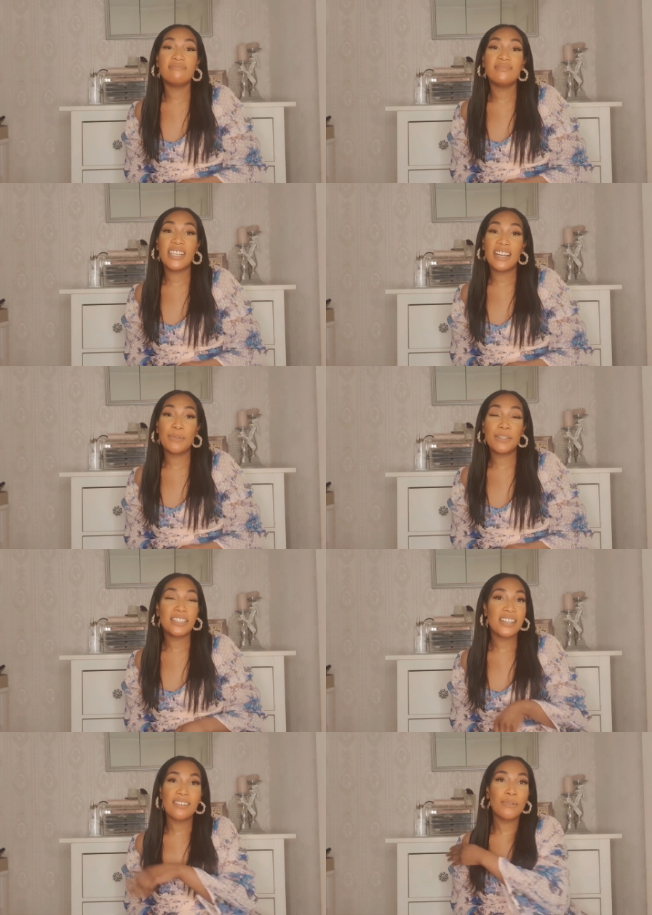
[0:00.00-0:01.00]
Yeah,
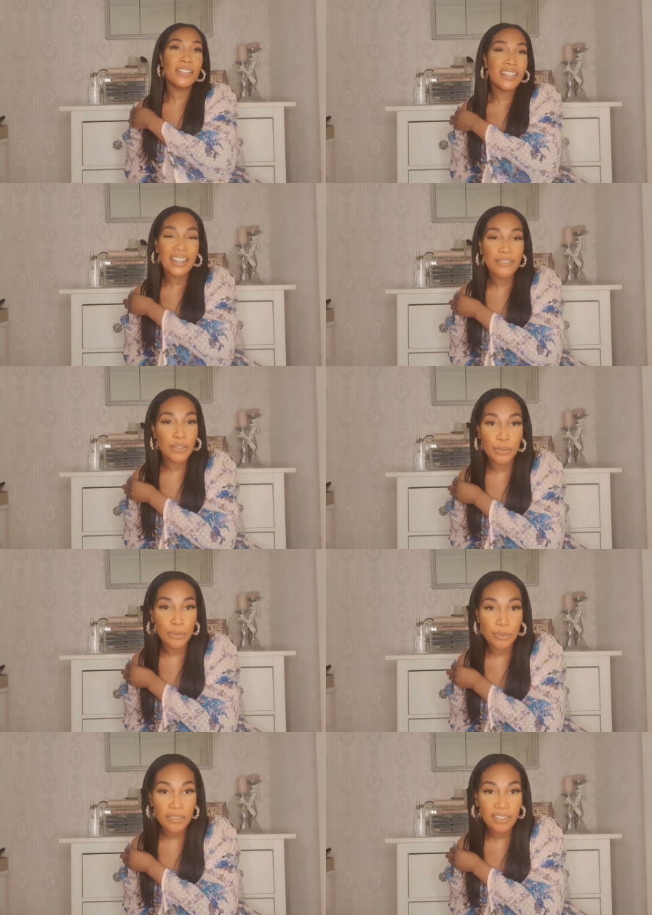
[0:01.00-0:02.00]
what did I even
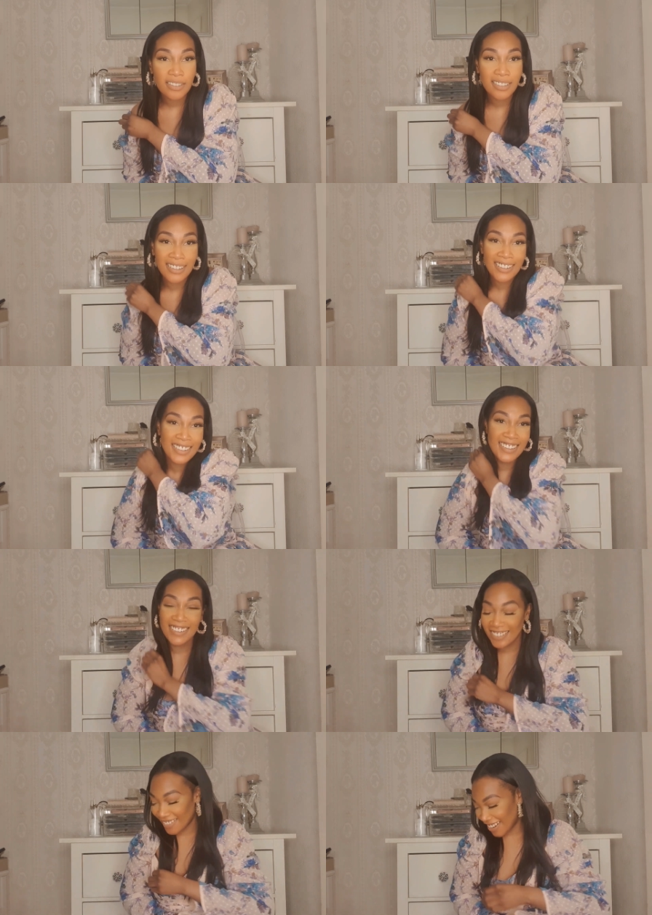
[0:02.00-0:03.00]
do?
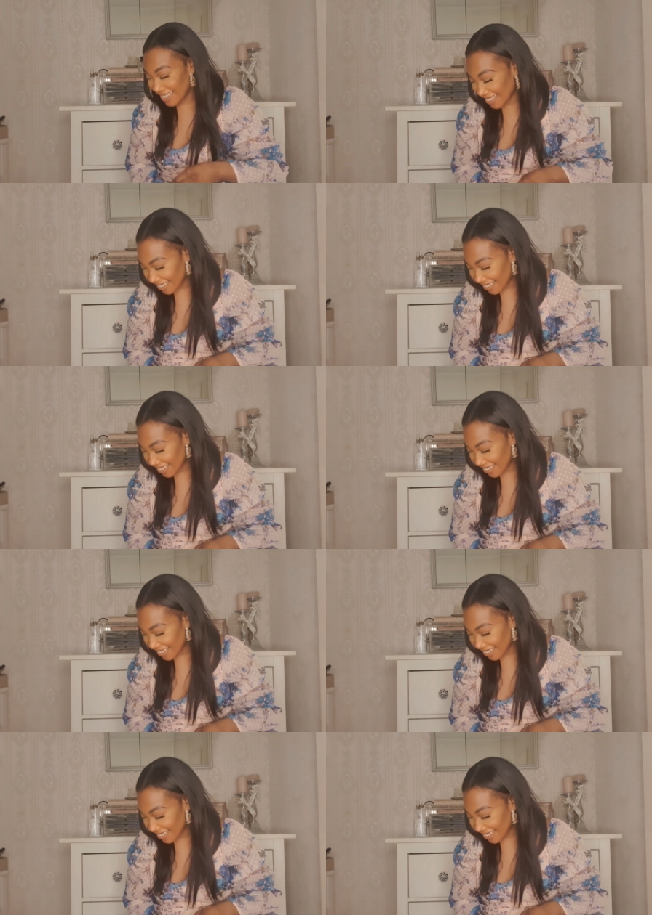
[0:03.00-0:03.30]
Right.